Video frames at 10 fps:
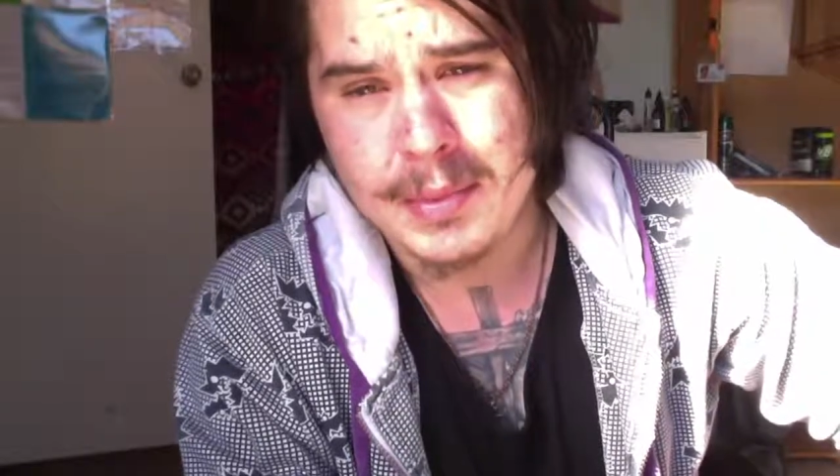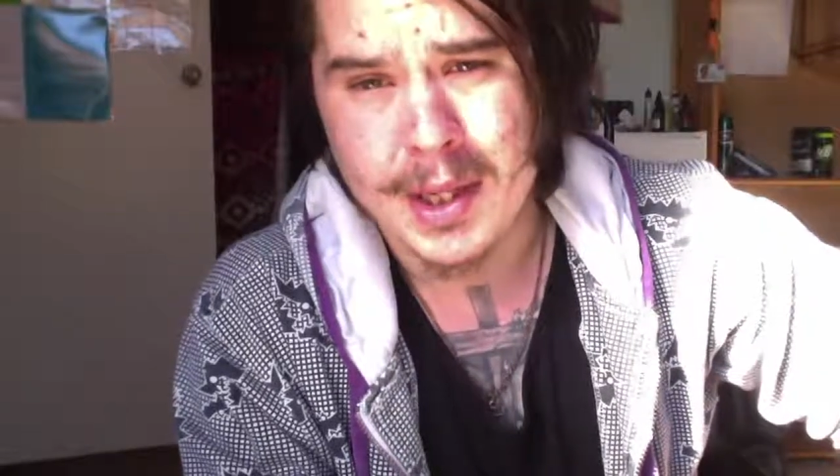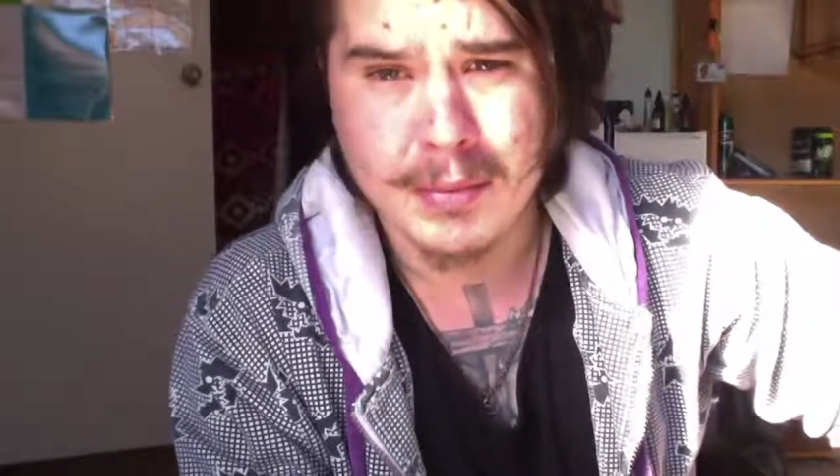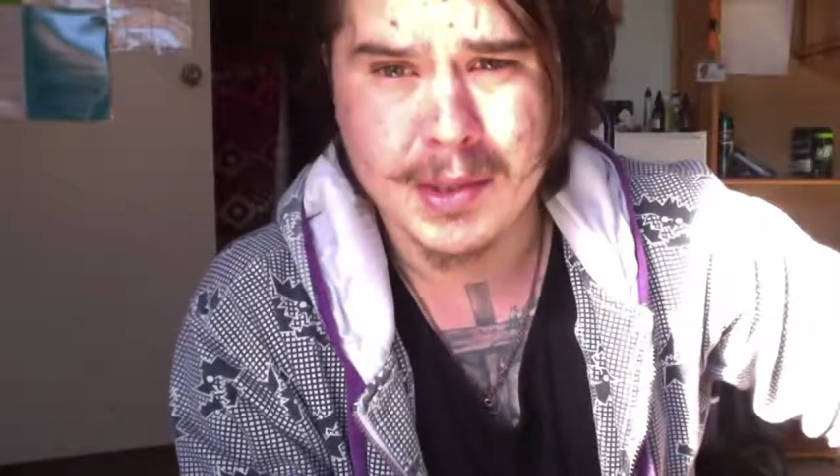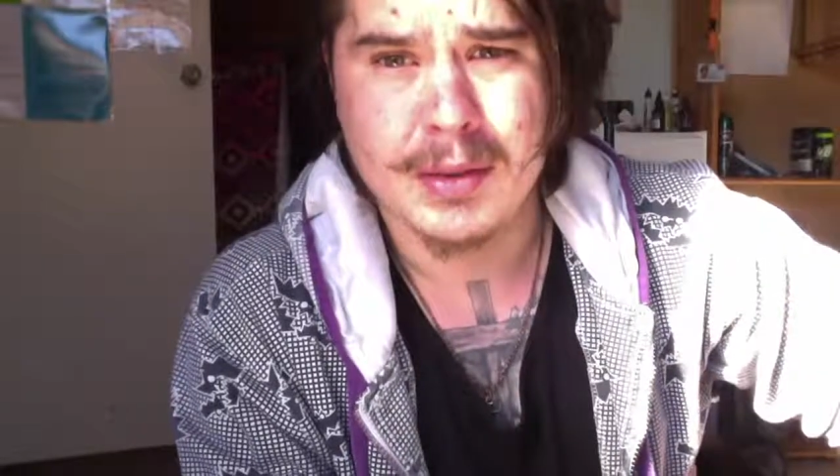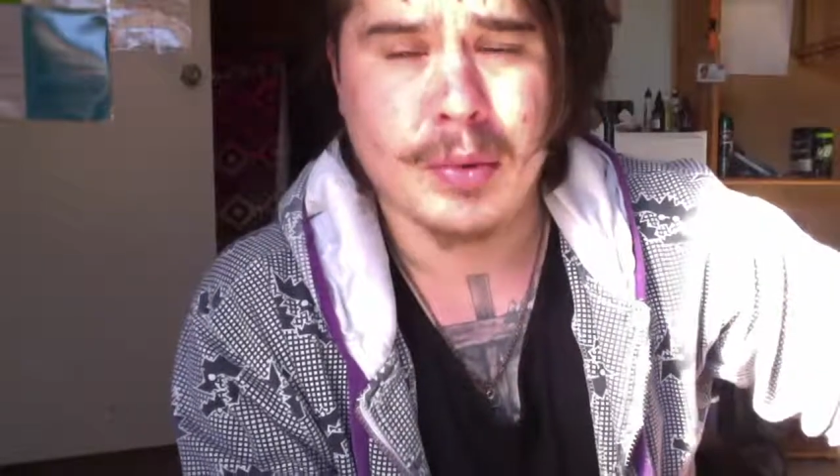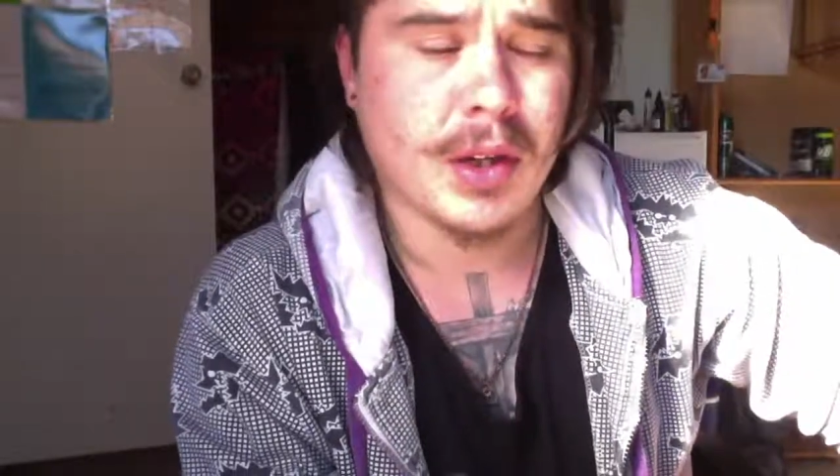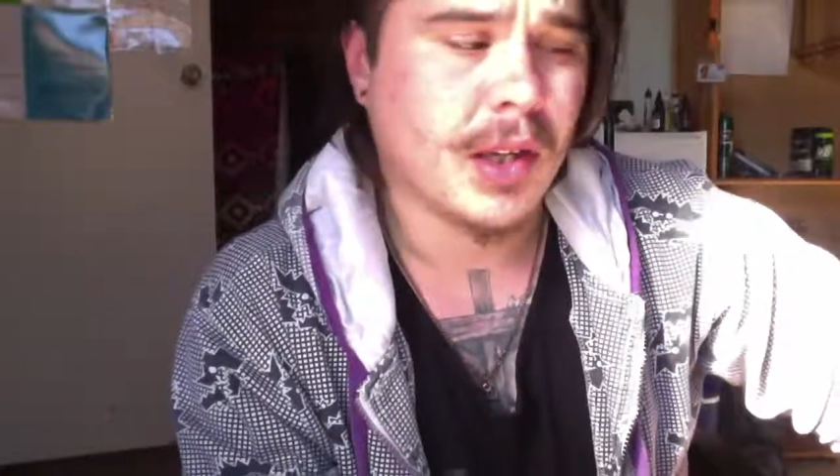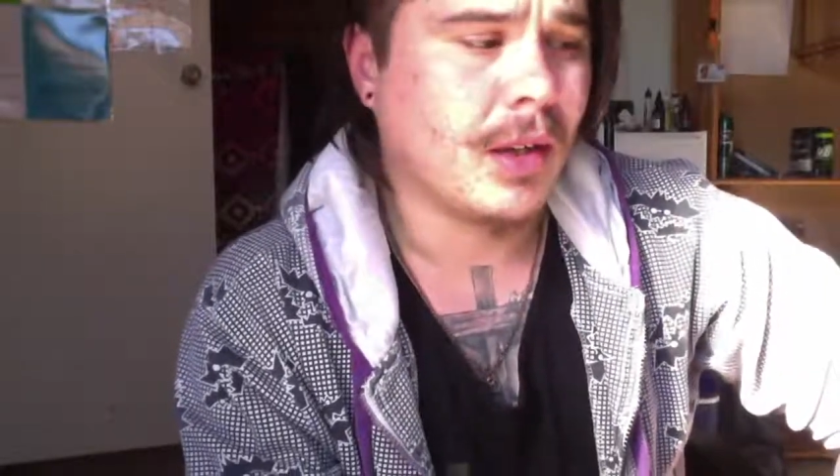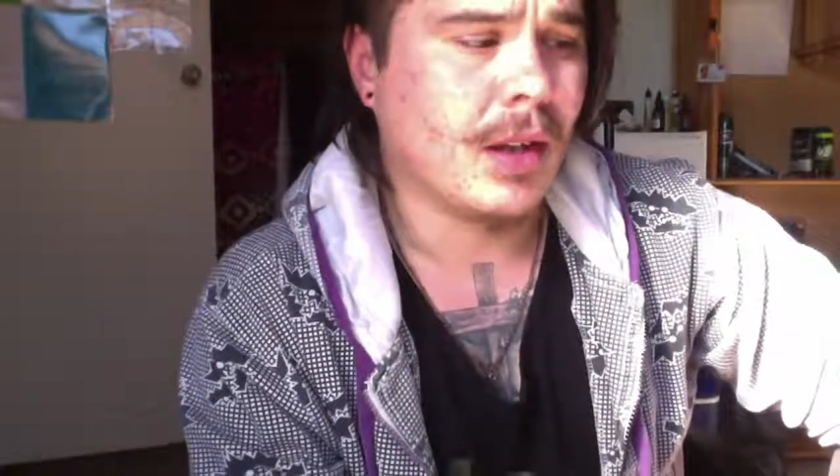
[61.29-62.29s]
But I'm just
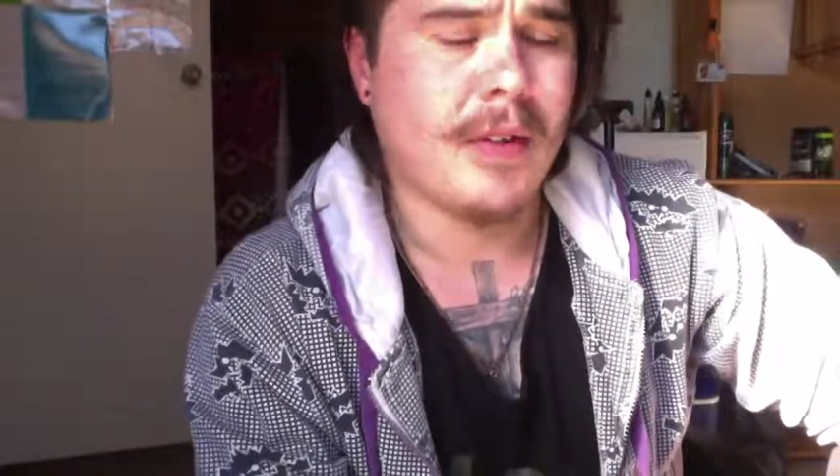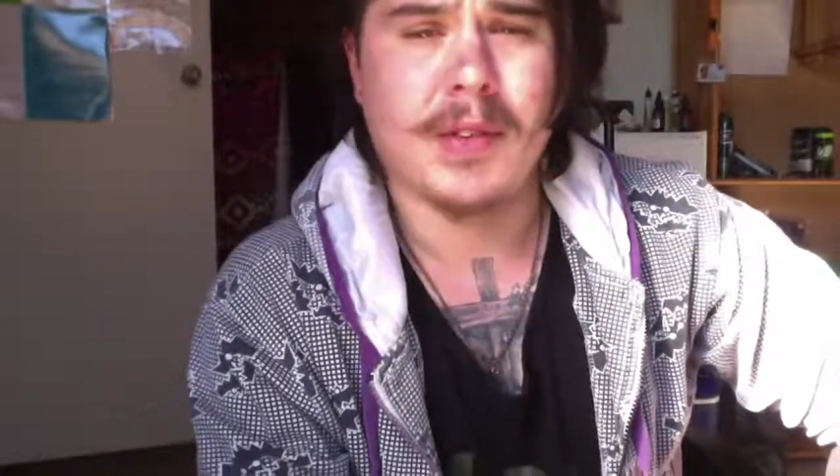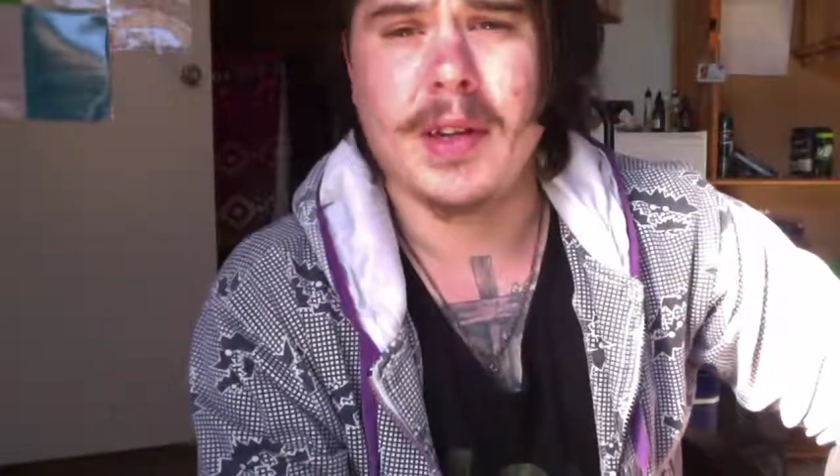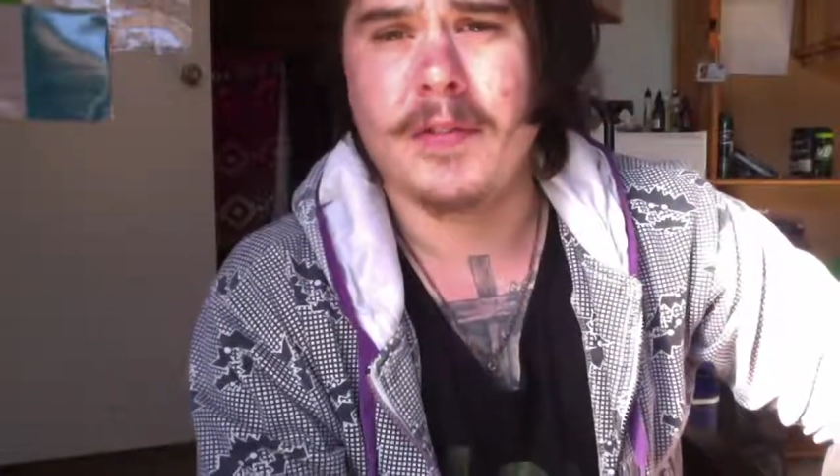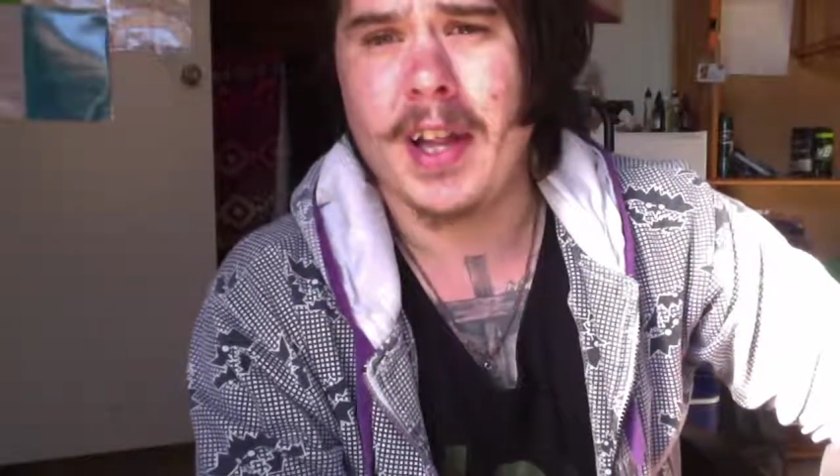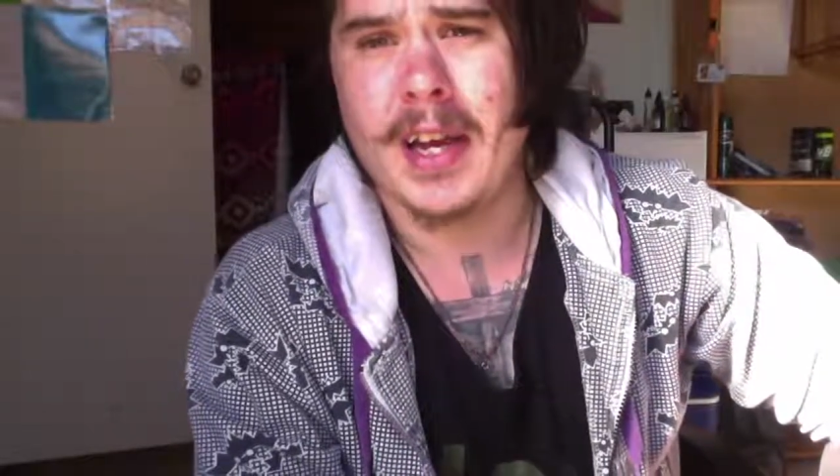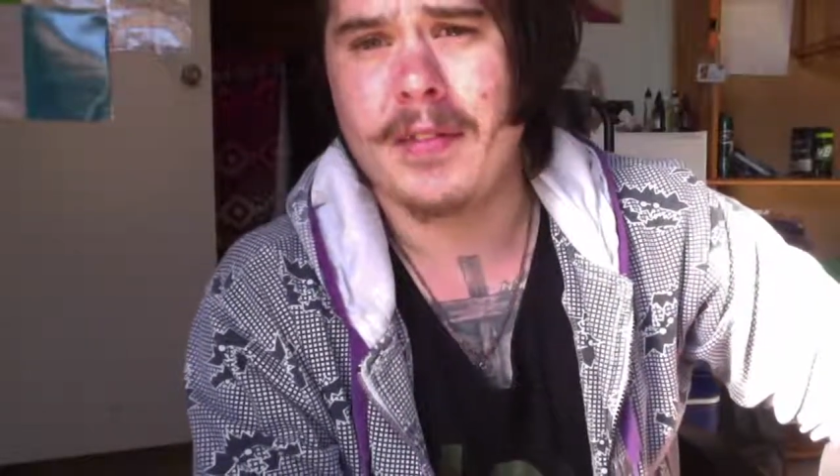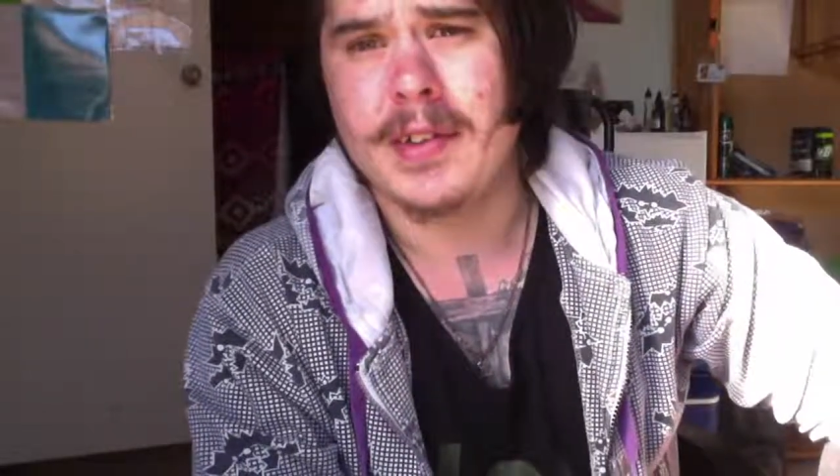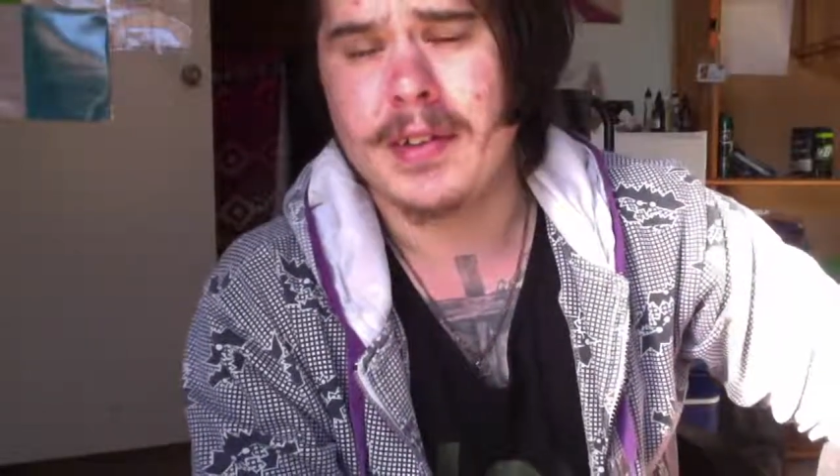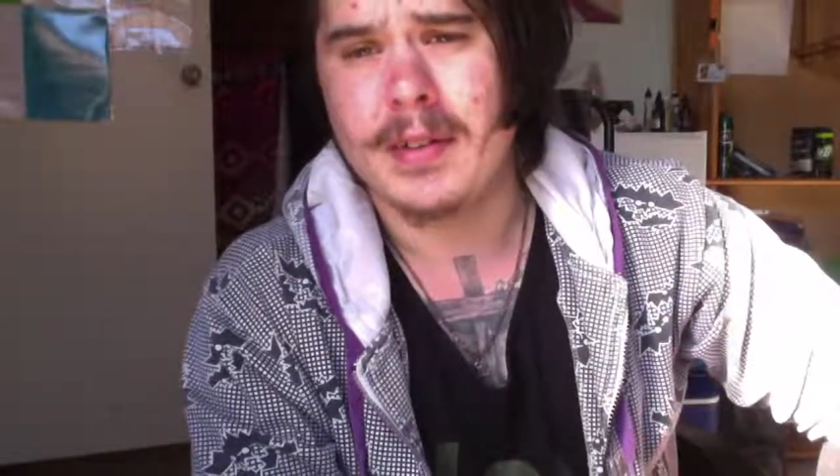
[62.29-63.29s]
really loving the
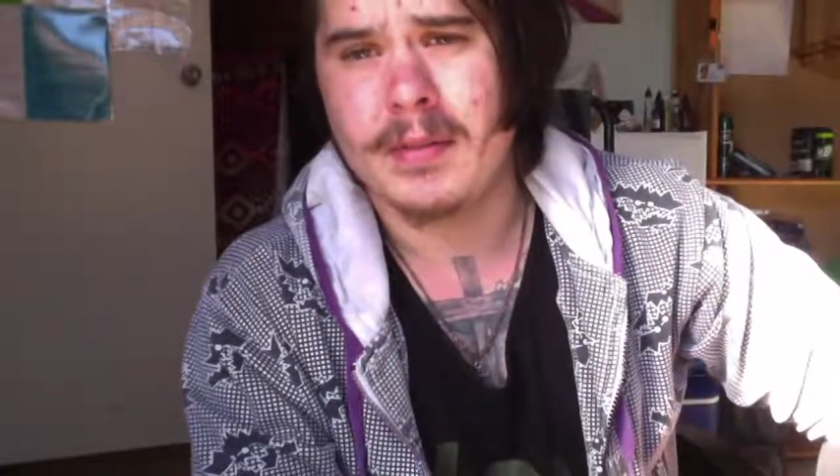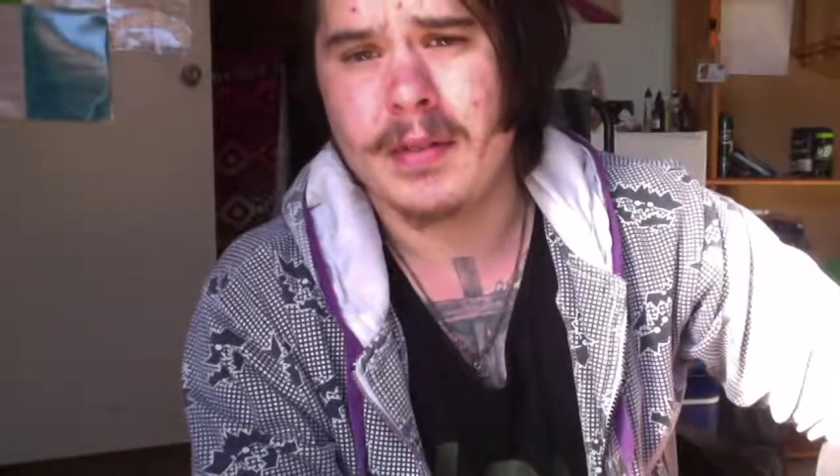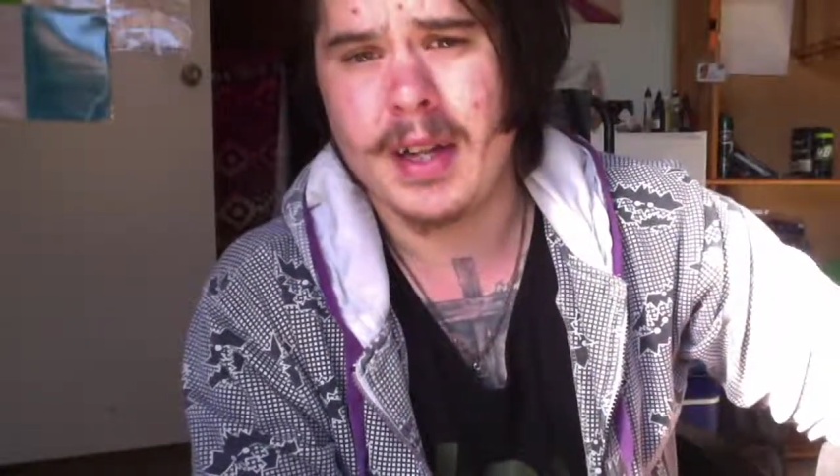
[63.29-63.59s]
flavors and